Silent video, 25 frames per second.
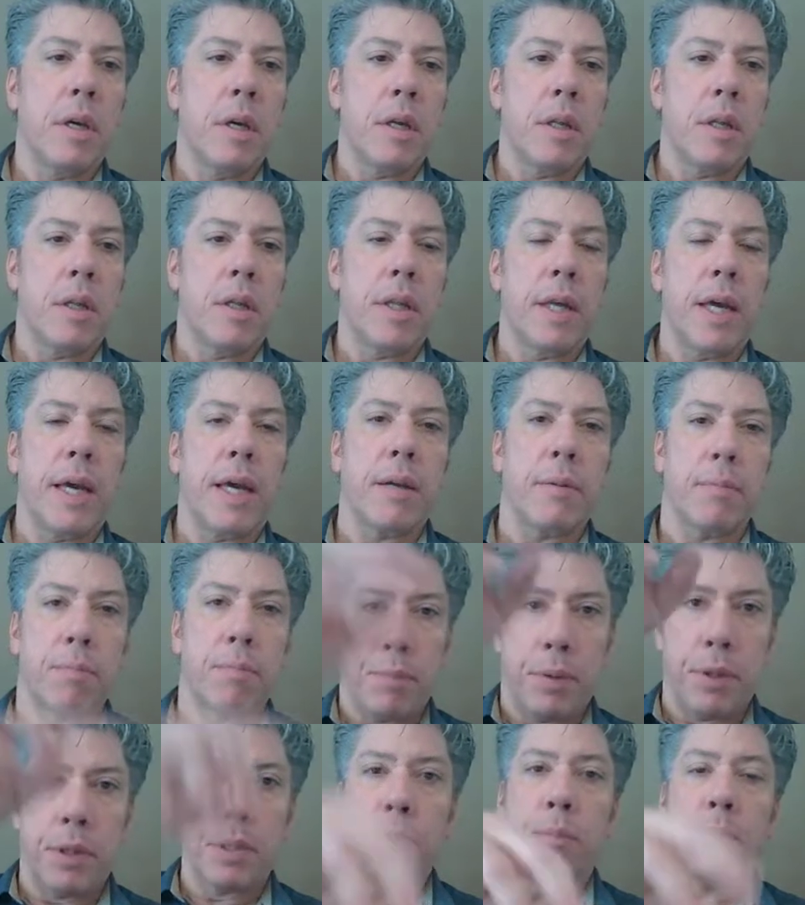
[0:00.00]
that
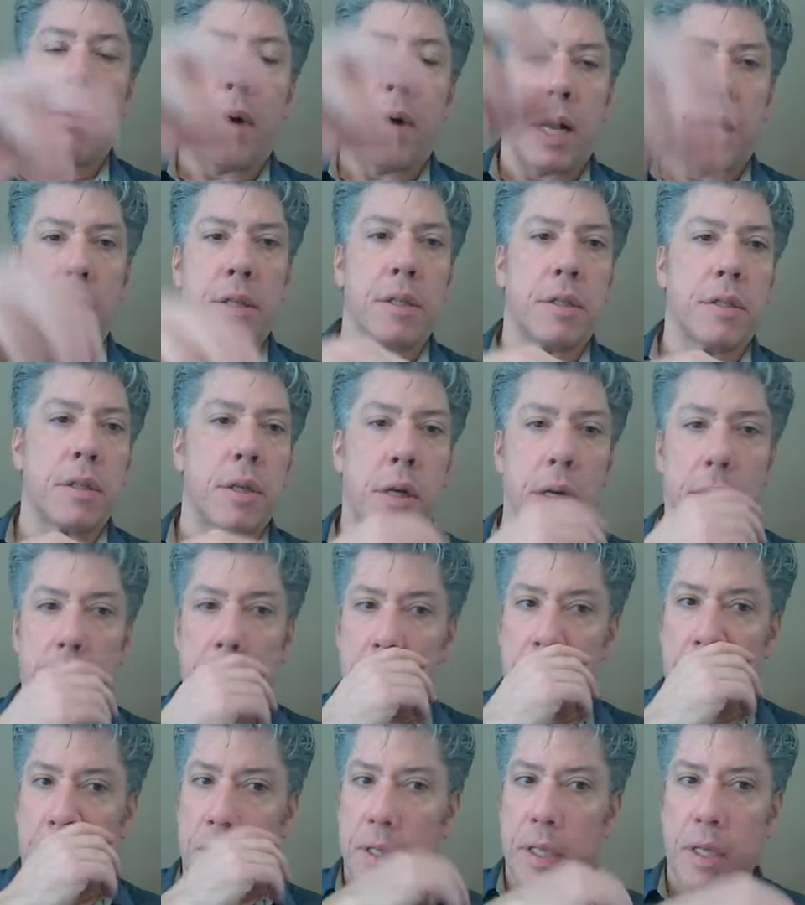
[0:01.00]
puts boxes
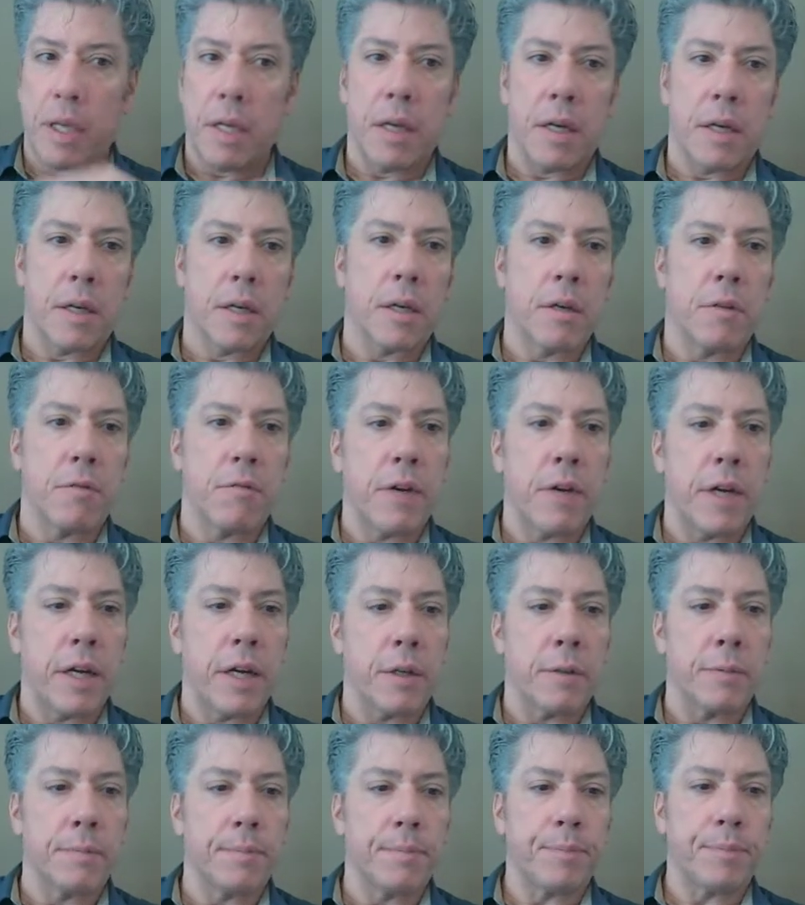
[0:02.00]
onto the uh, conveyor.